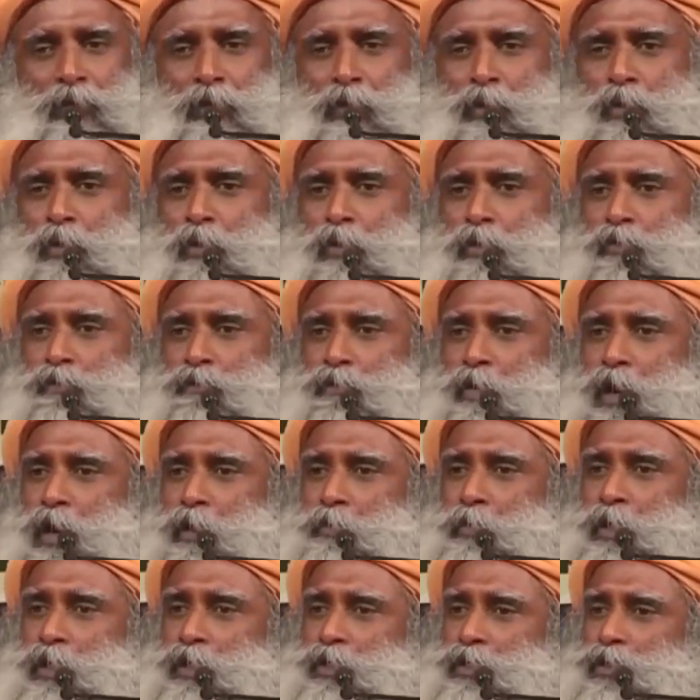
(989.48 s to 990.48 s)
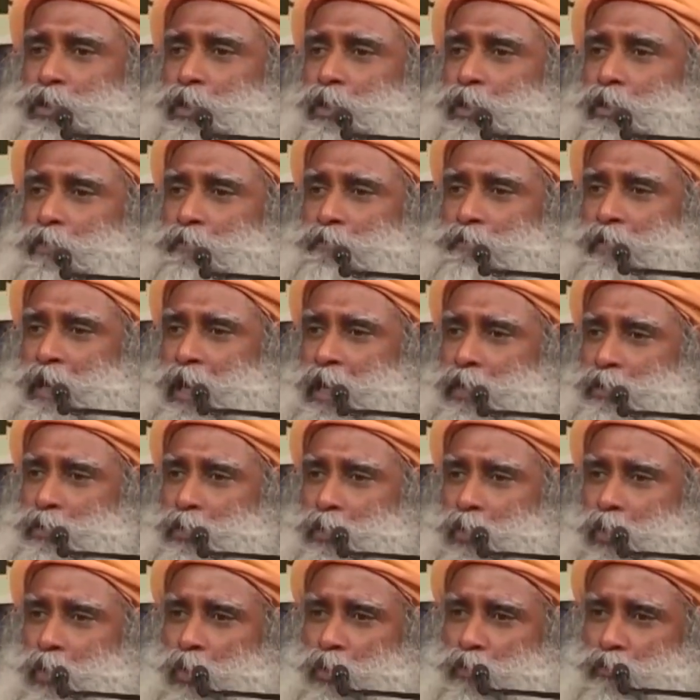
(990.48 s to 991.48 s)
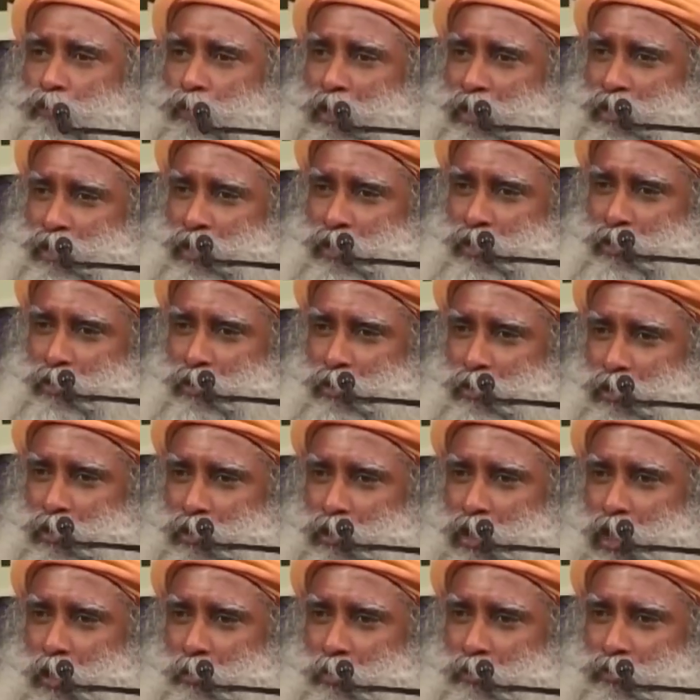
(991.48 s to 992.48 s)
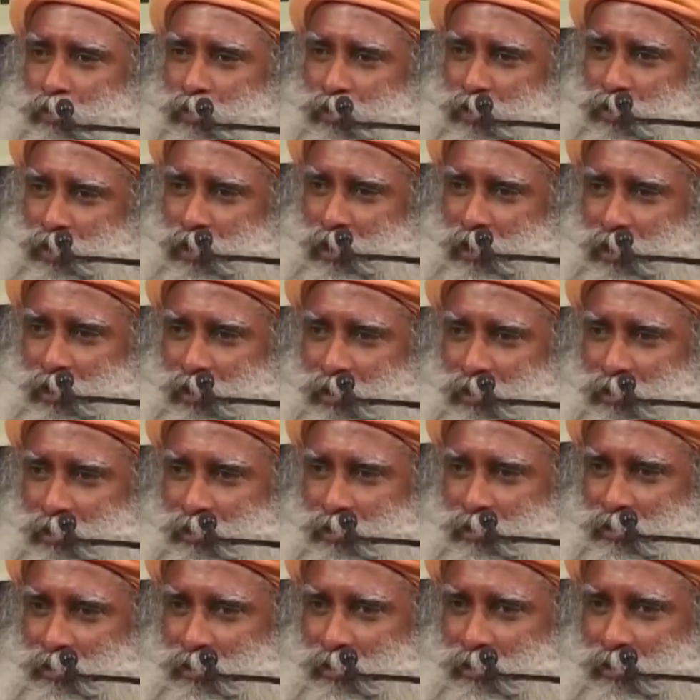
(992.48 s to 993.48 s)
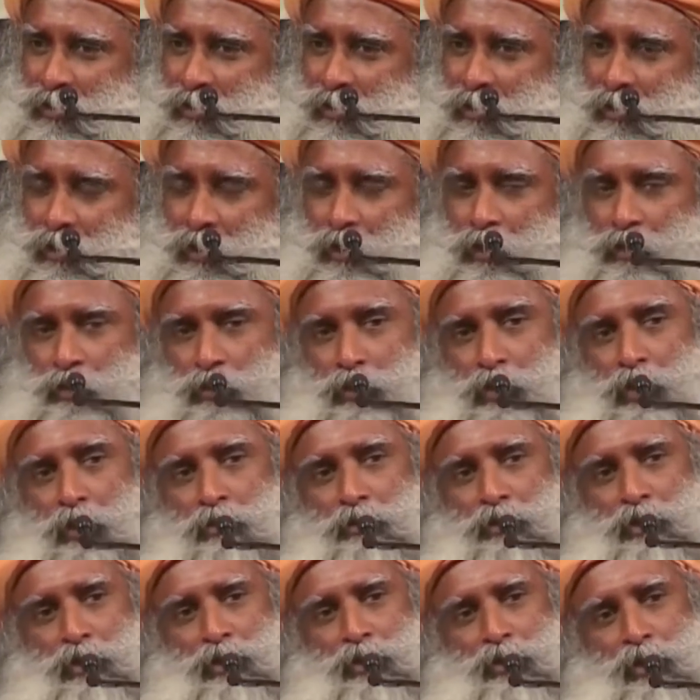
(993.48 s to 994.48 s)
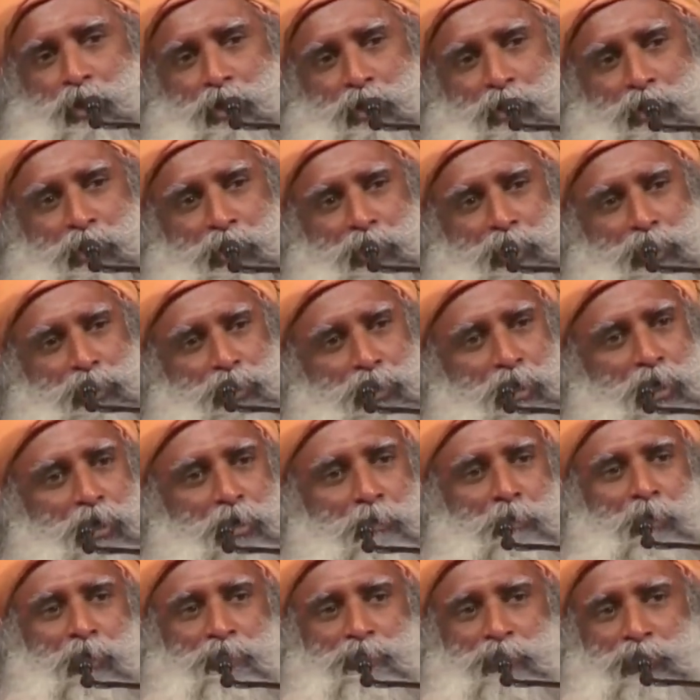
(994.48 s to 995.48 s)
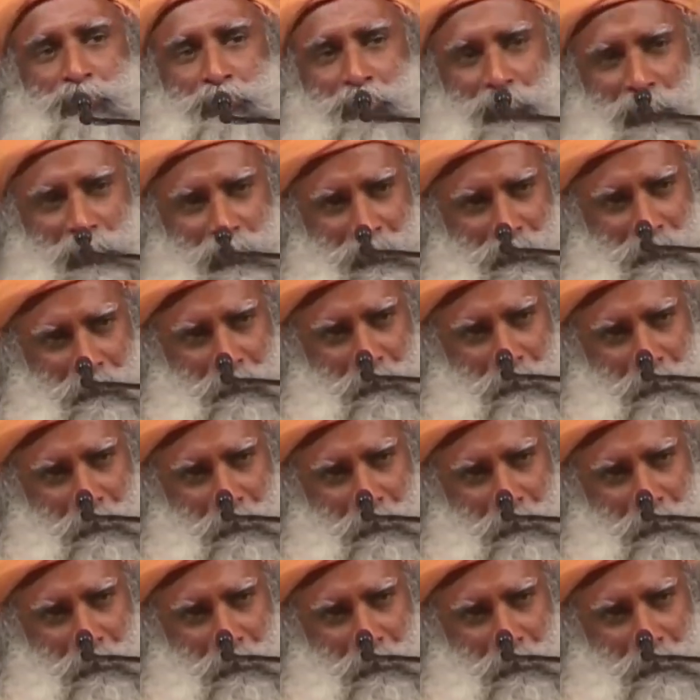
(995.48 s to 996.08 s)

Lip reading: The old farmer saw a fat old pheasant on the top of the tree. He took out his shotgun and shot him off the tree.